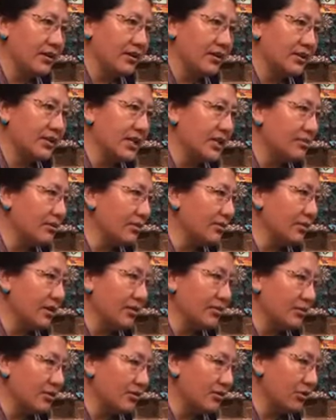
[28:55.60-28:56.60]
Some of
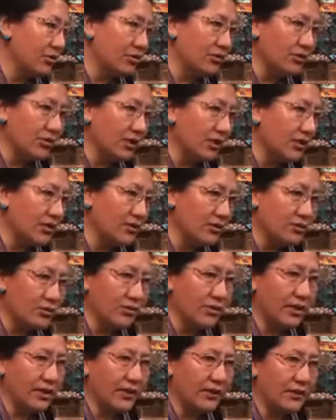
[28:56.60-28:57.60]
them is not so easy
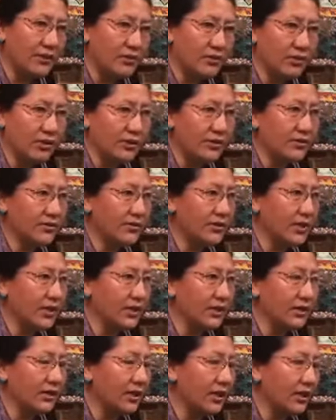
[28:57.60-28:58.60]
today to understanding,